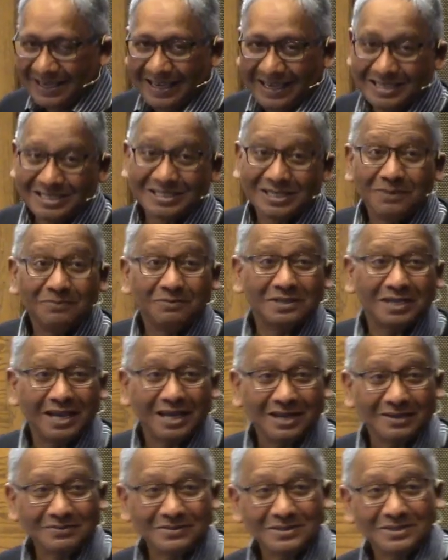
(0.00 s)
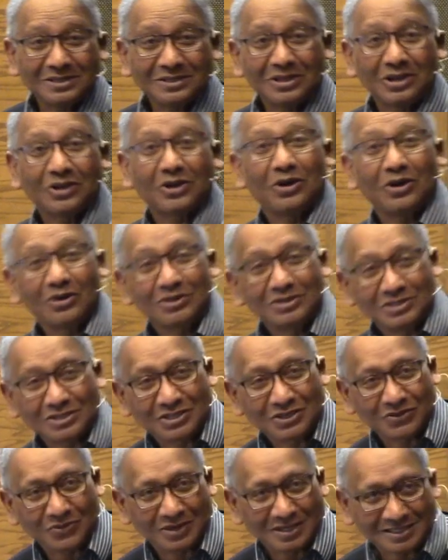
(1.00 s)
And sometimes the
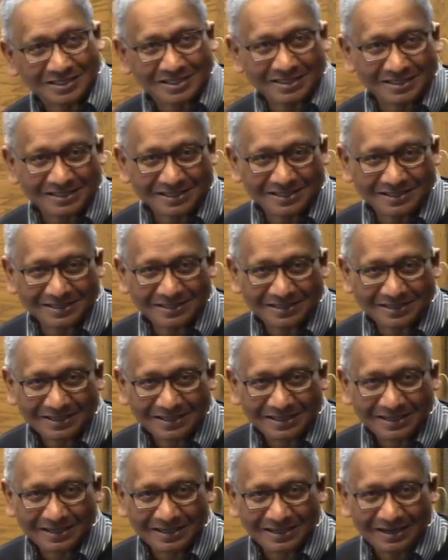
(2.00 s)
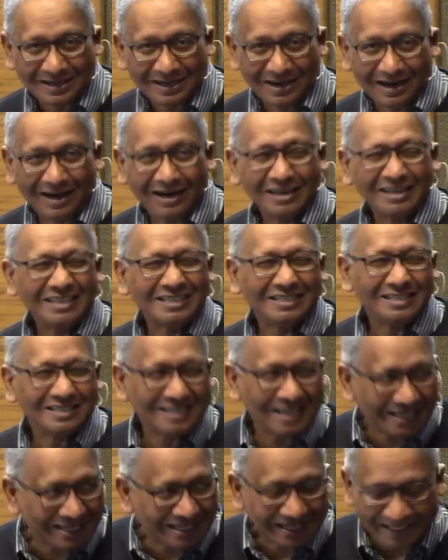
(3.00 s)
consequences are
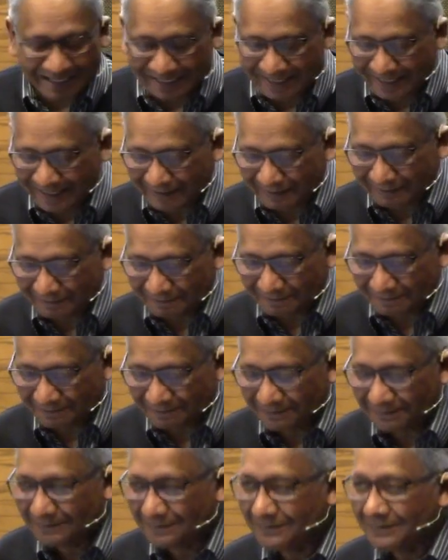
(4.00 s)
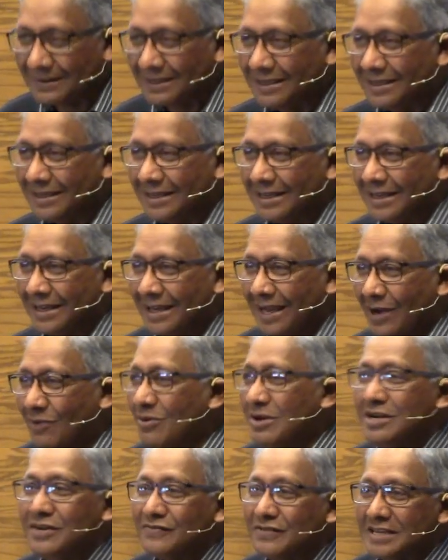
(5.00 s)
deadly. I
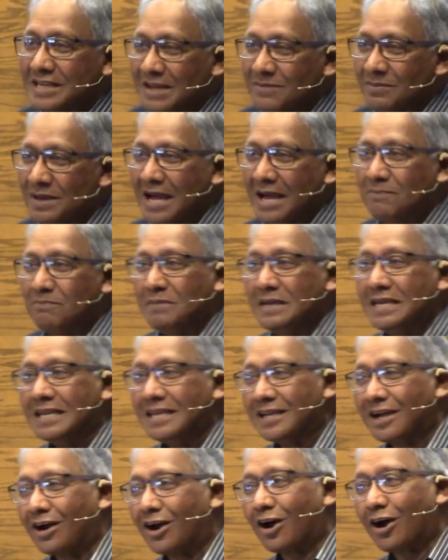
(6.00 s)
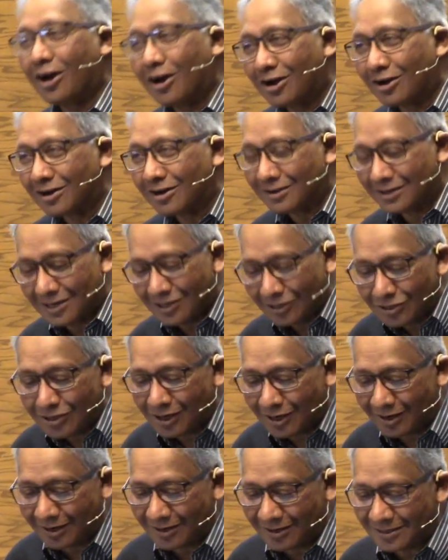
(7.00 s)
wonder if the name Amelia
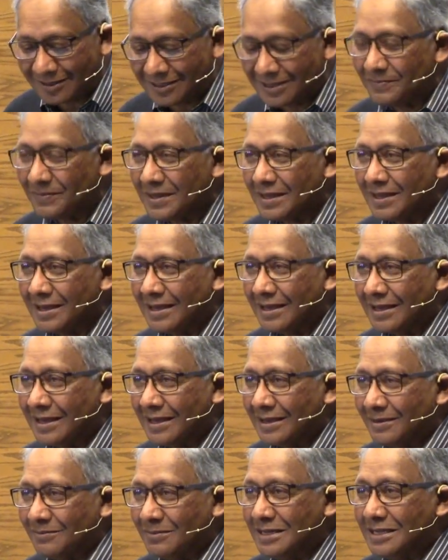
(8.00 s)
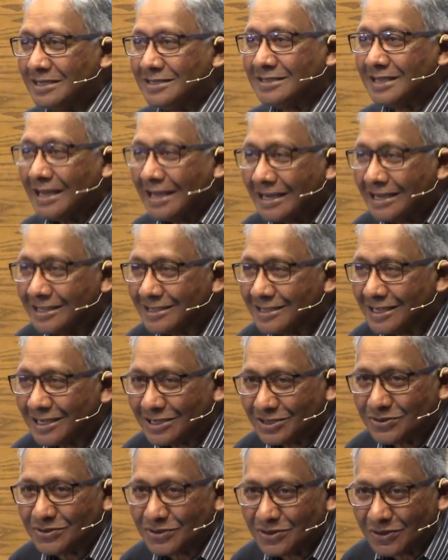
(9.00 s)
Earhart means anything
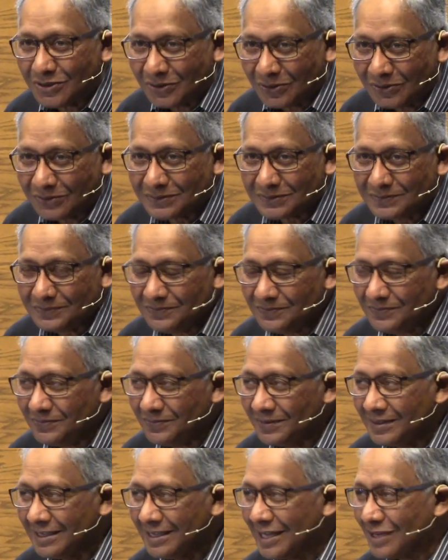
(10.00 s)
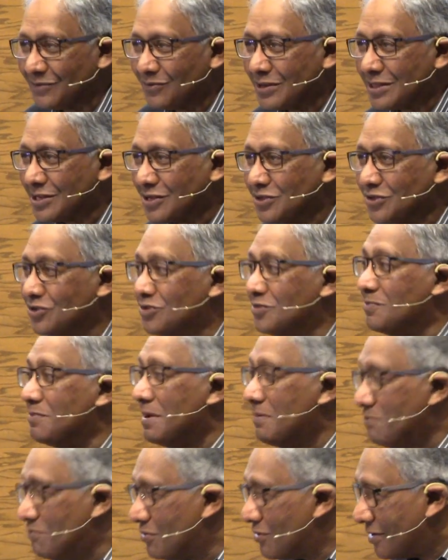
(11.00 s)
to you, and whether you
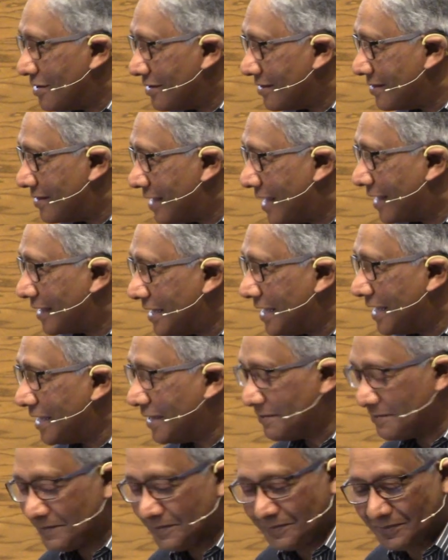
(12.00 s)
remember that name.